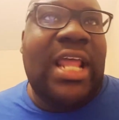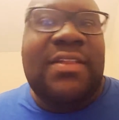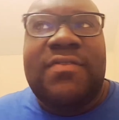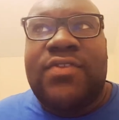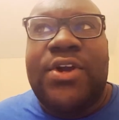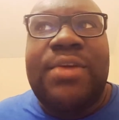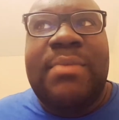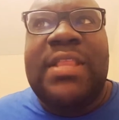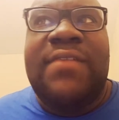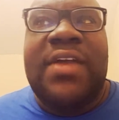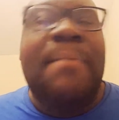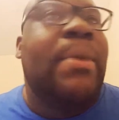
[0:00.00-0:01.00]
then like the third
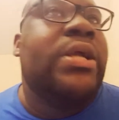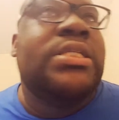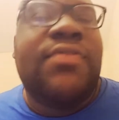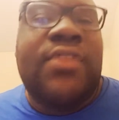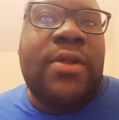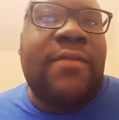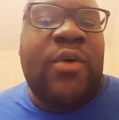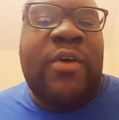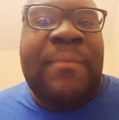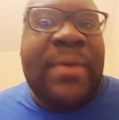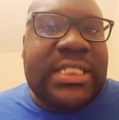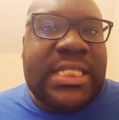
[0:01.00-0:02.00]
or
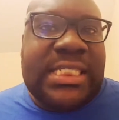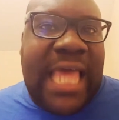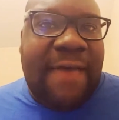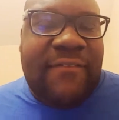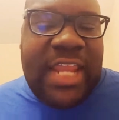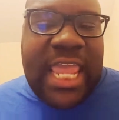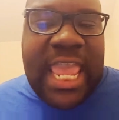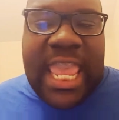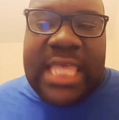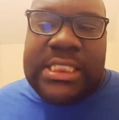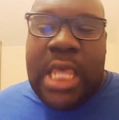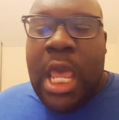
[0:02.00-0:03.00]
fourth person stop for
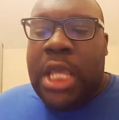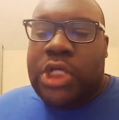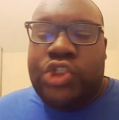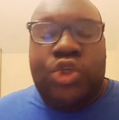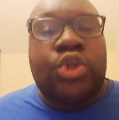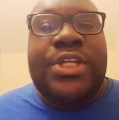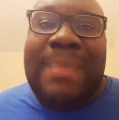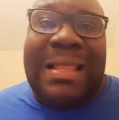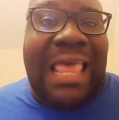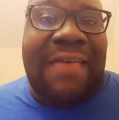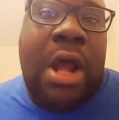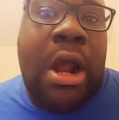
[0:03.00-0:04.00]
their ass, because Julian's
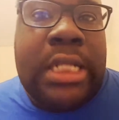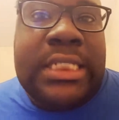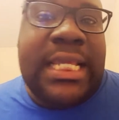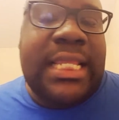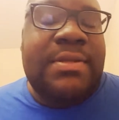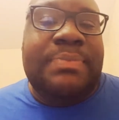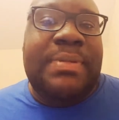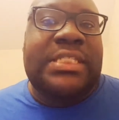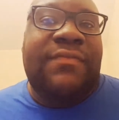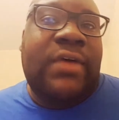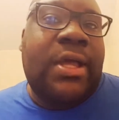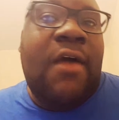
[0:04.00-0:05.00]
about to have a heart attack. He was
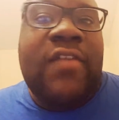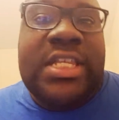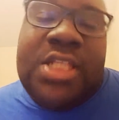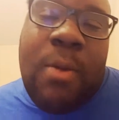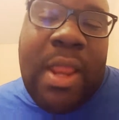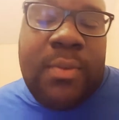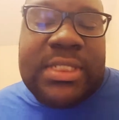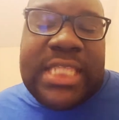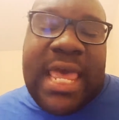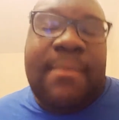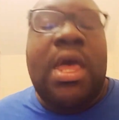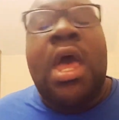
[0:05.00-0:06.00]
pissed the fuck off because nobody would
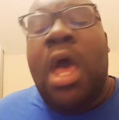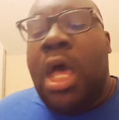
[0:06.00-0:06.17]
stop.